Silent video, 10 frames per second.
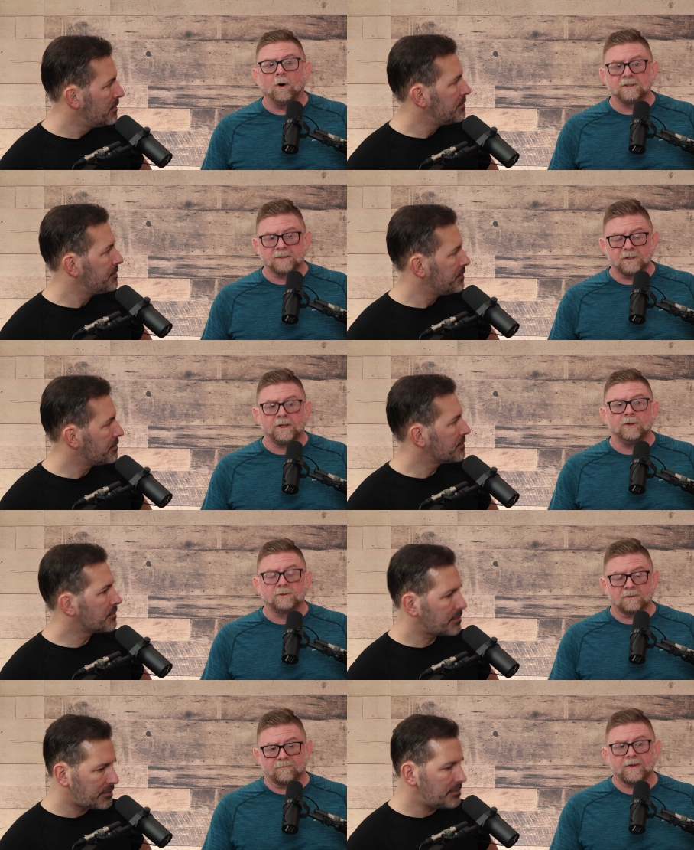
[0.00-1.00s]
Speaker 1: was the
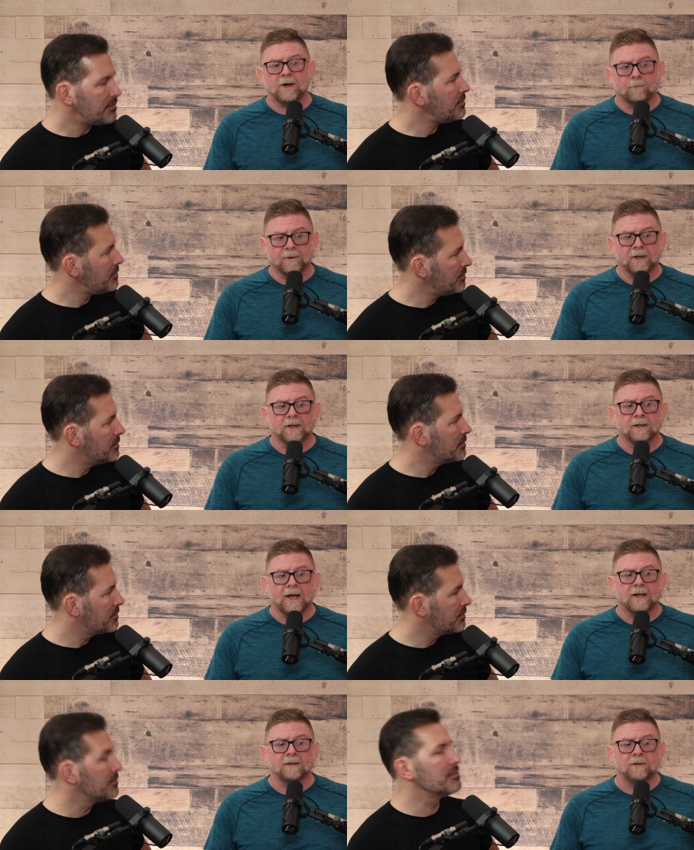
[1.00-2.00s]
use of therapy and,
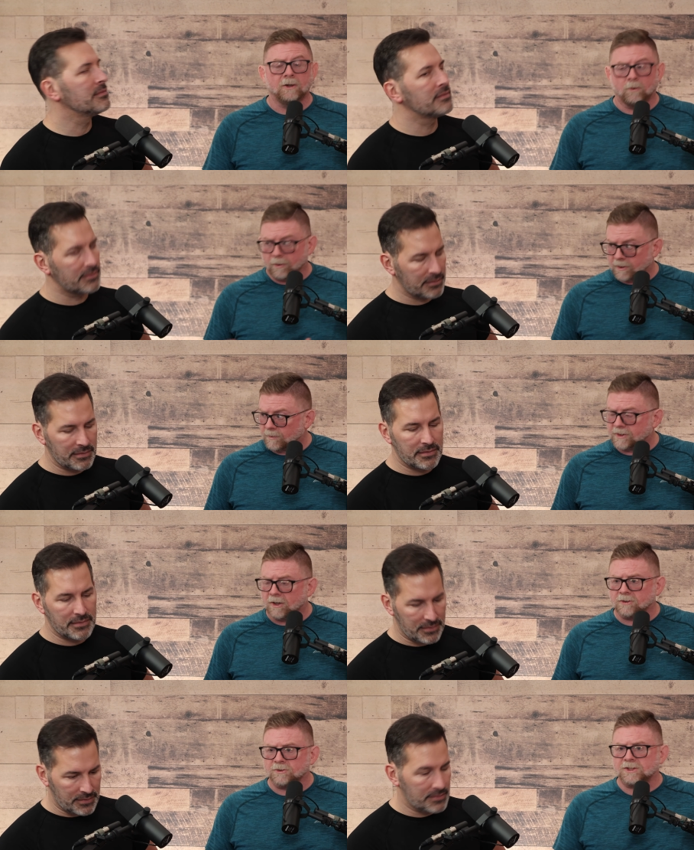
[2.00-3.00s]
and, mm. you know, working with
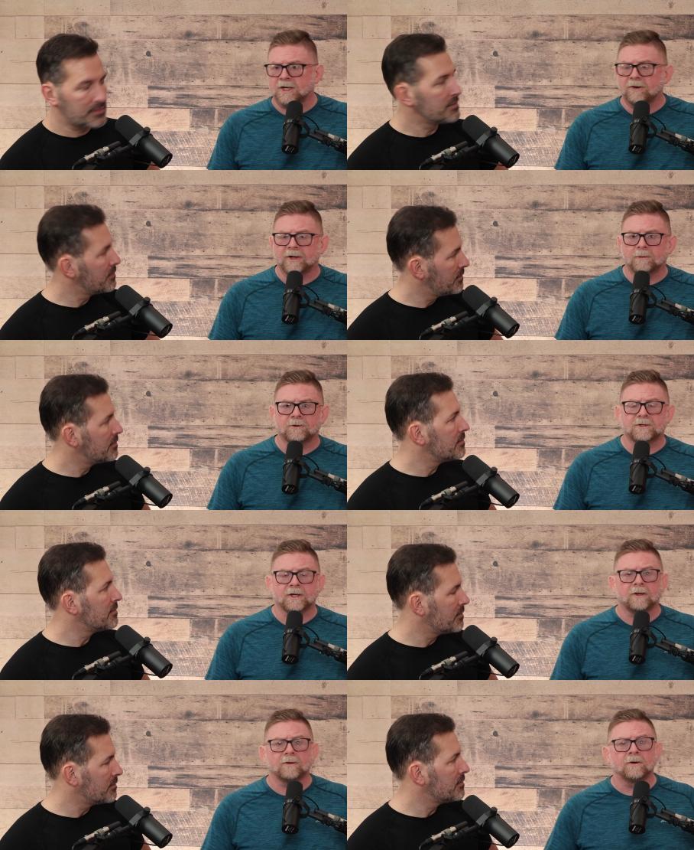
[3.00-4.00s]
Doctor Sherry in
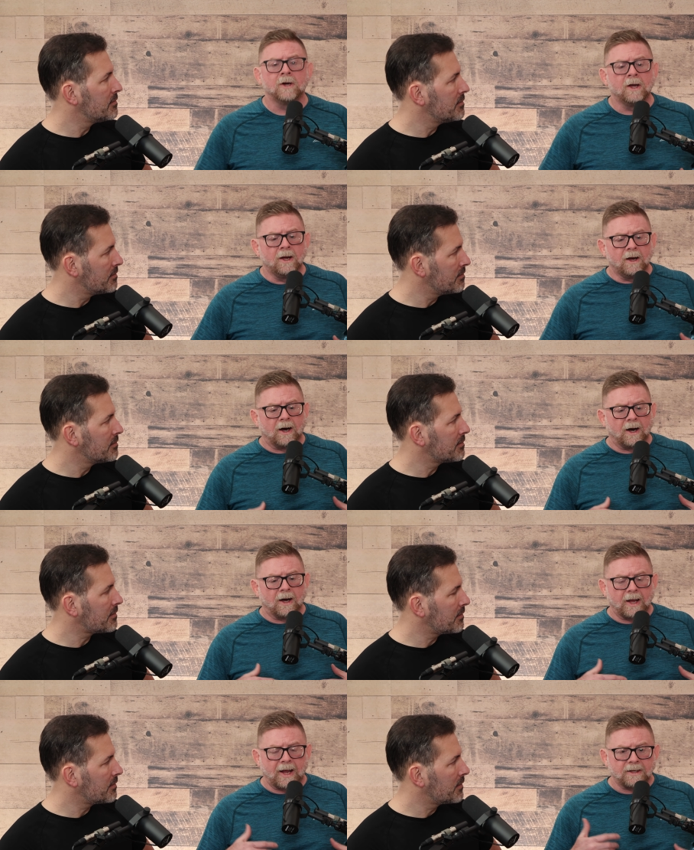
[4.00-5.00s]
particular,
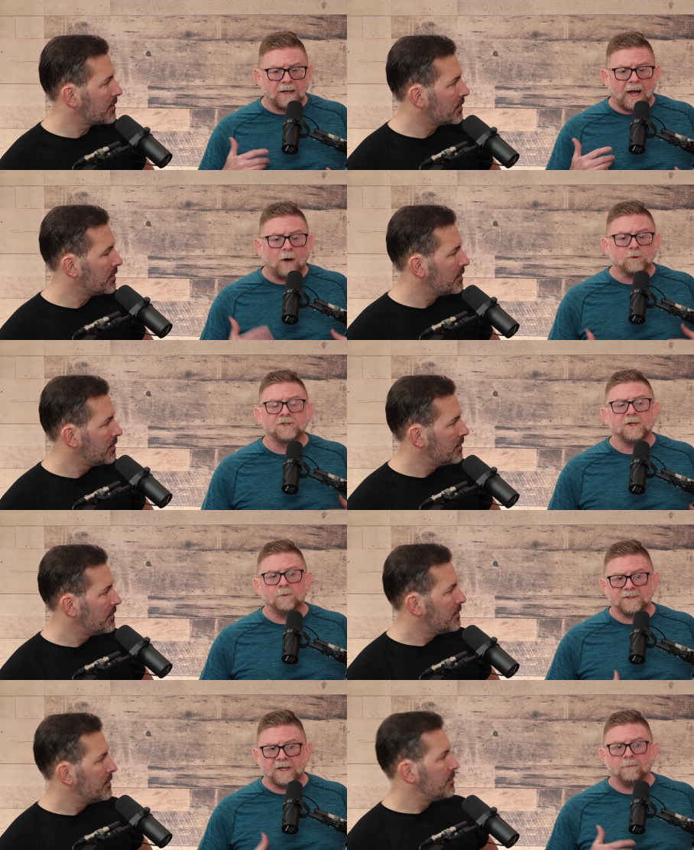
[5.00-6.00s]
Uh, and how she
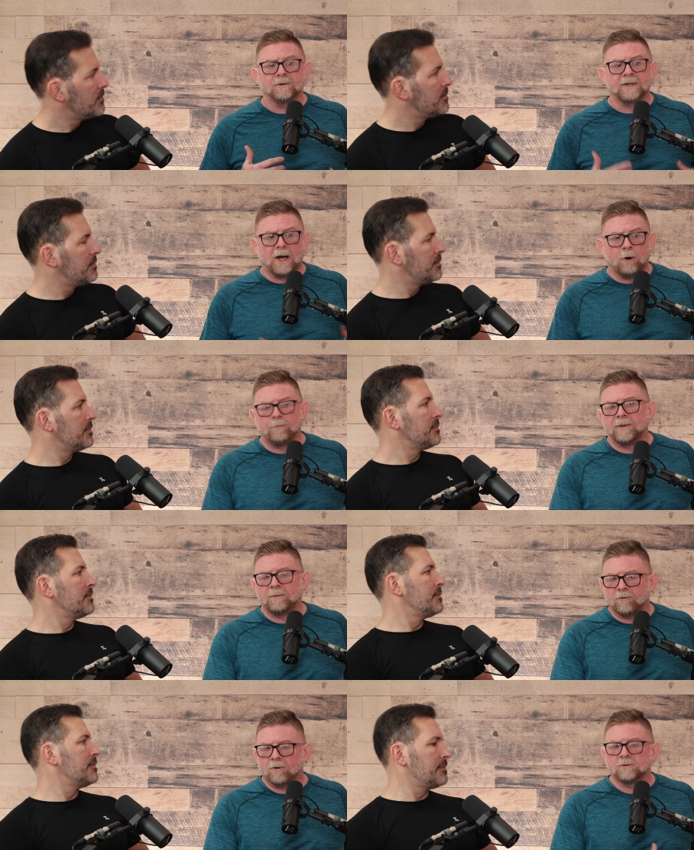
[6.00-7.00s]
was able to help
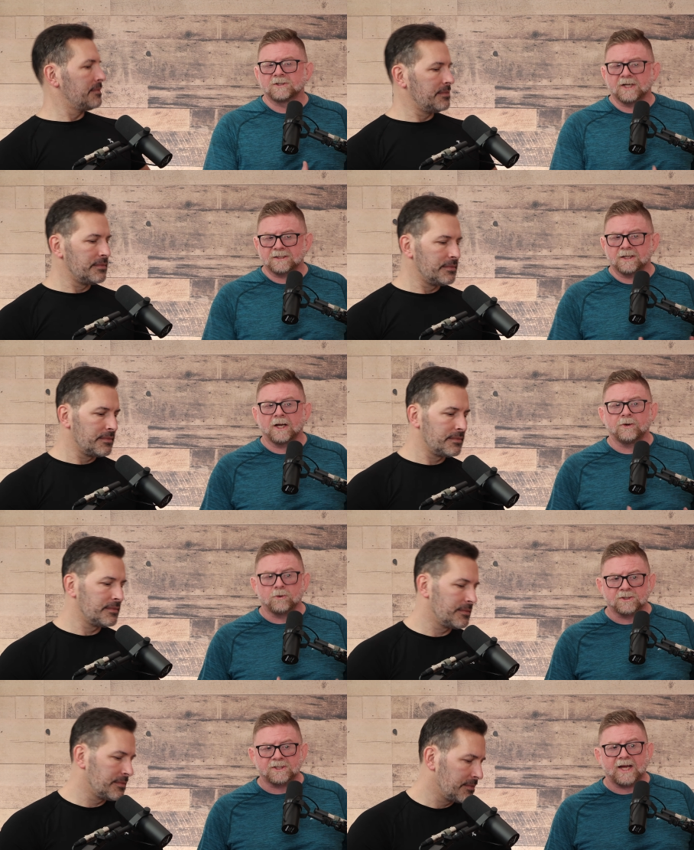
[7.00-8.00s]
me process and
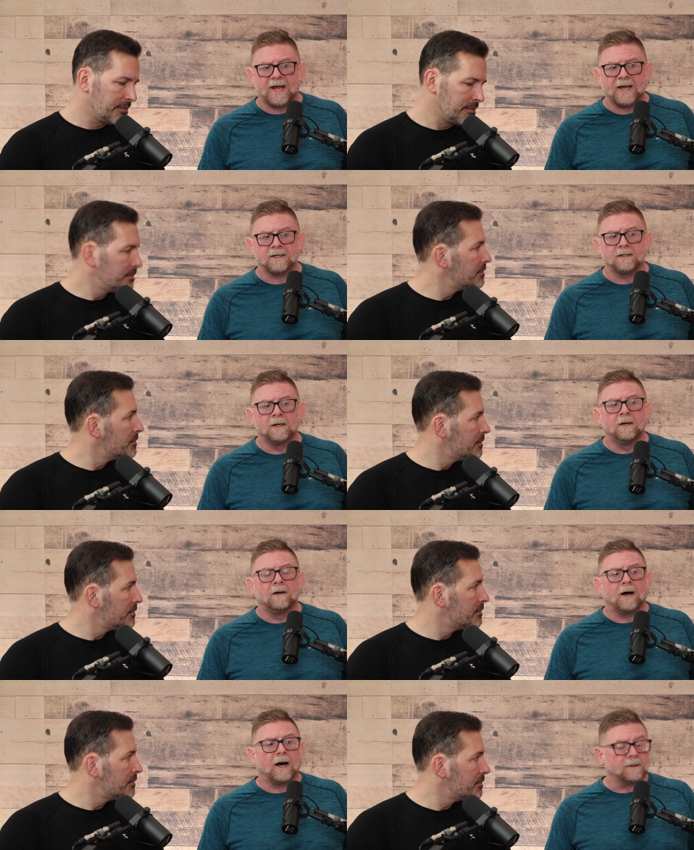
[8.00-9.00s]
understand,
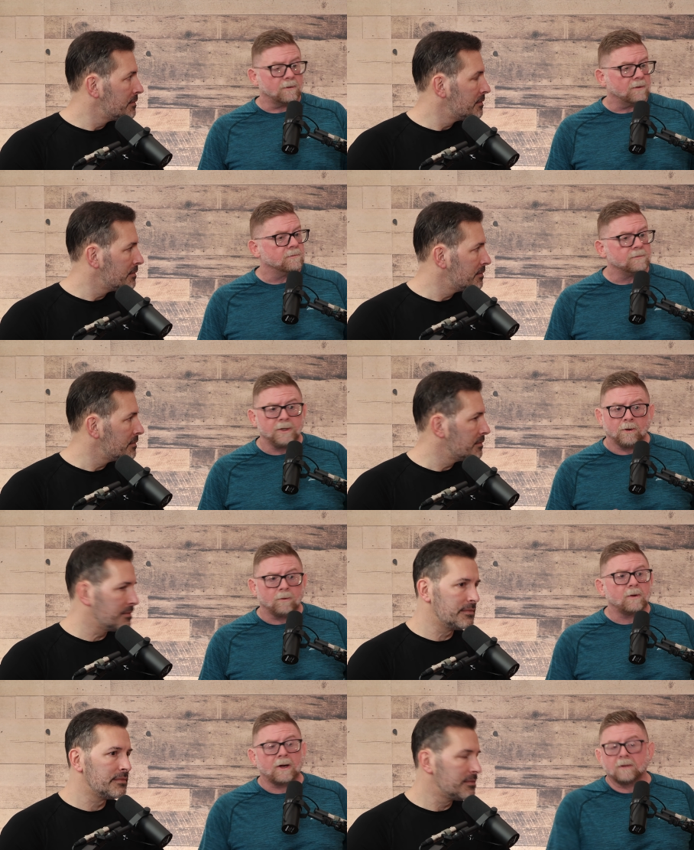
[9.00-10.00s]
uh, you
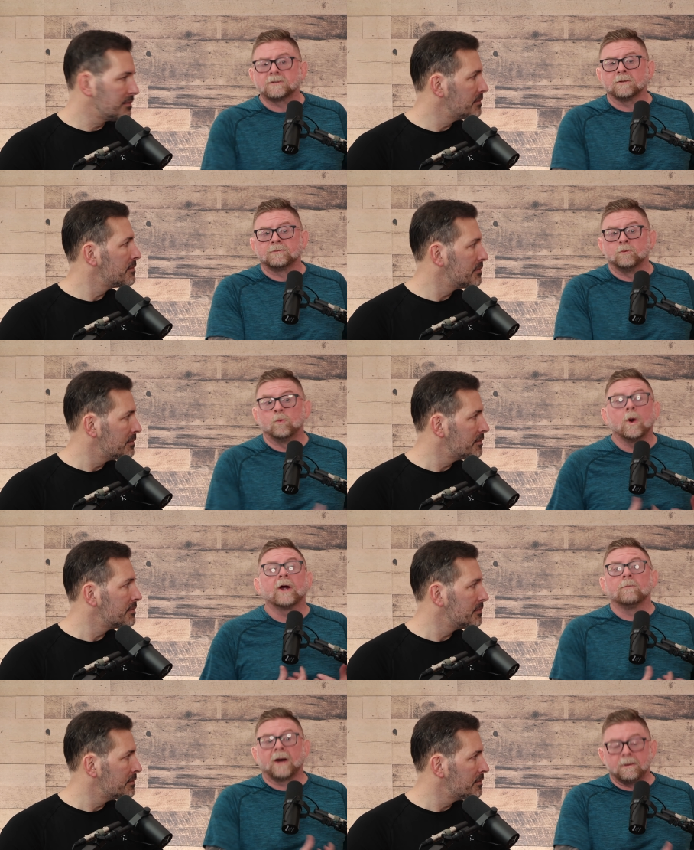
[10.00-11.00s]
know, uh, to
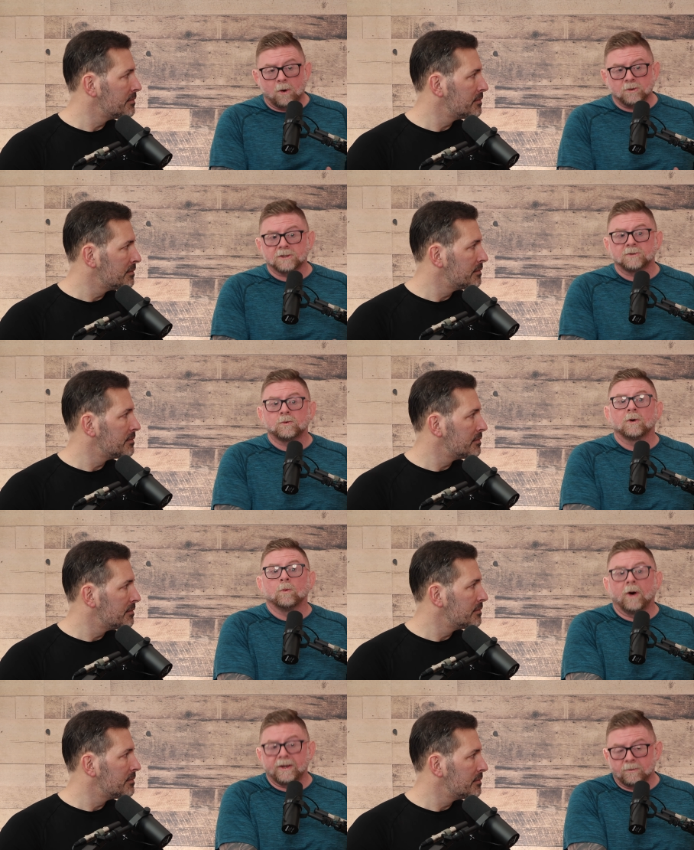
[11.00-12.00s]
where my emotions were,
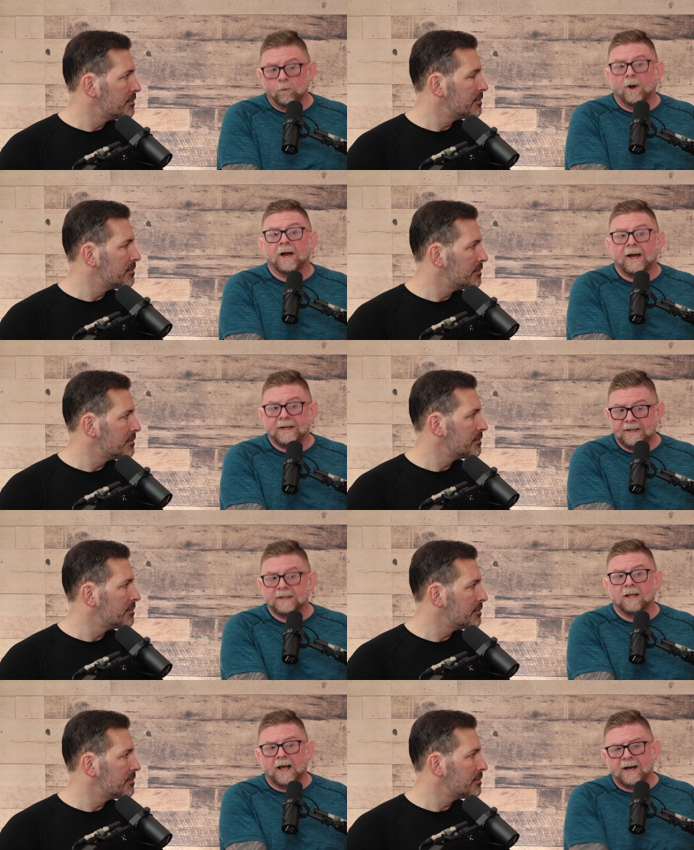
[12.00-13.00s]
what what I
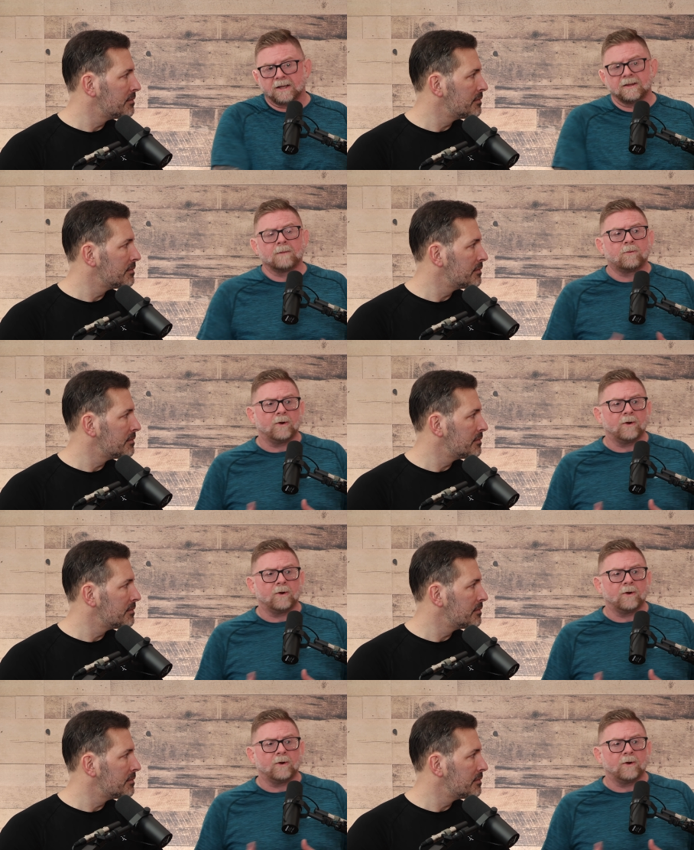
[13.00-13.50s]
did lack in that